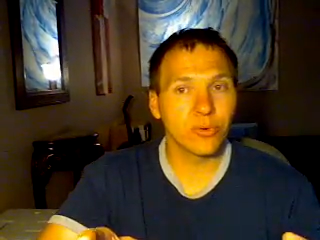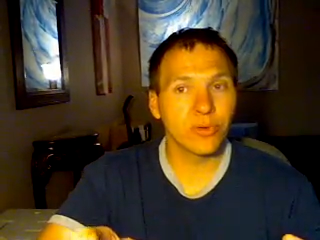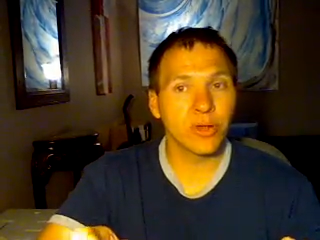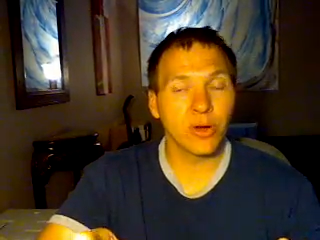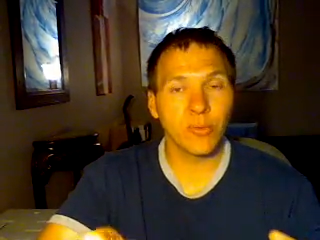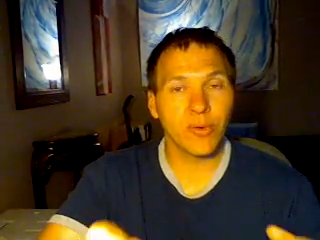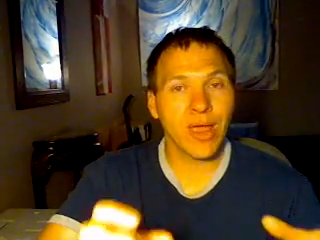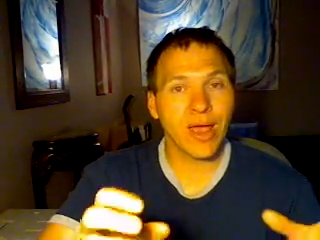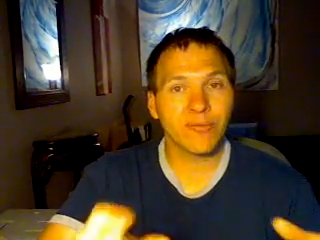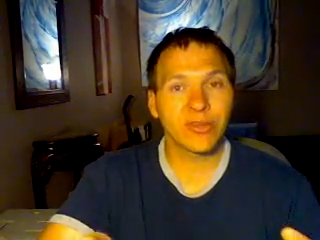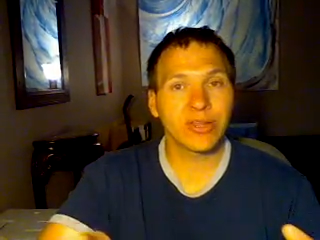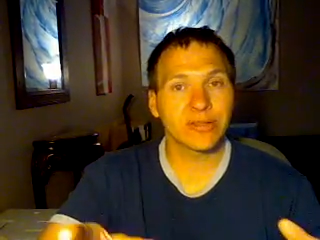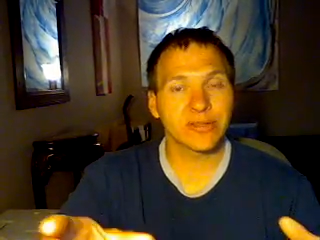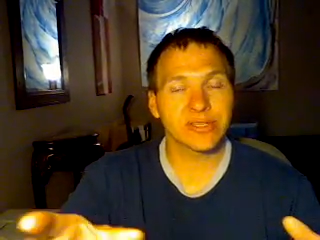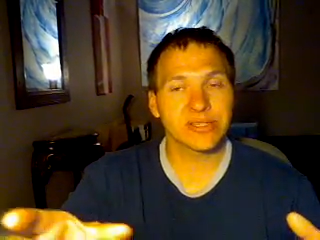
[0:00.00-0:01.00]
You know, we have
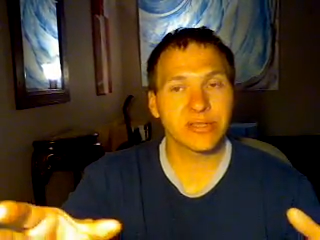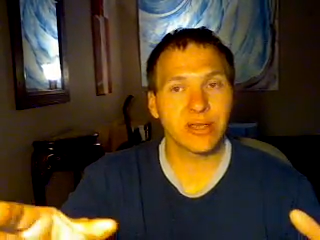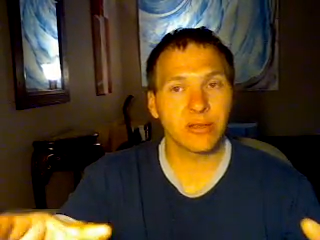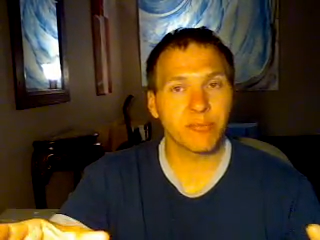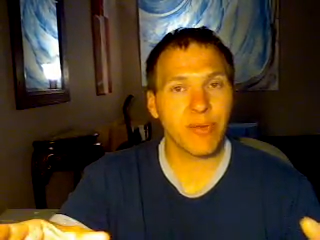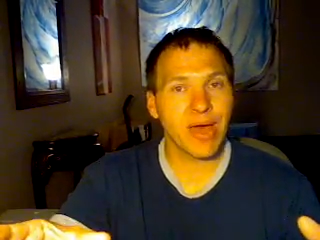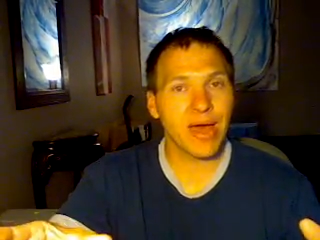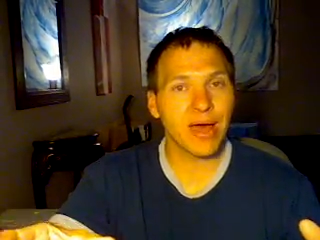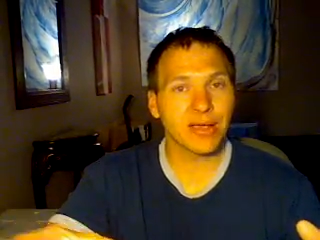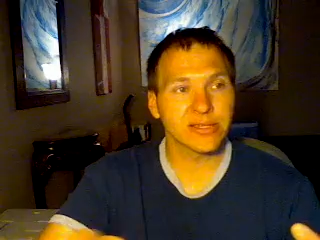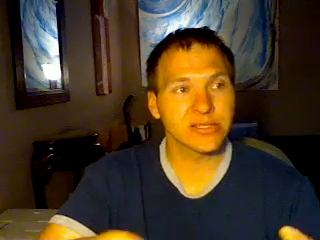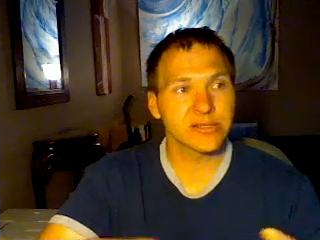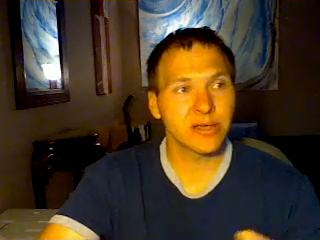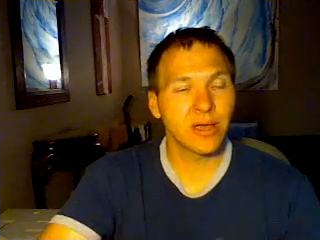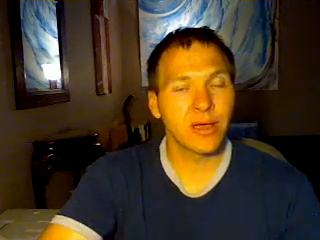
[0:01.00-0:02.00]
to get this thing
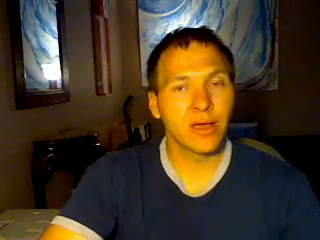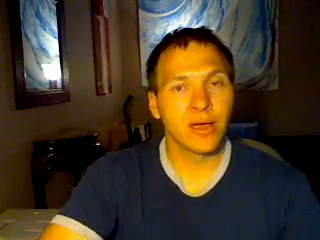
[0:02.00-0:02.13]
passed.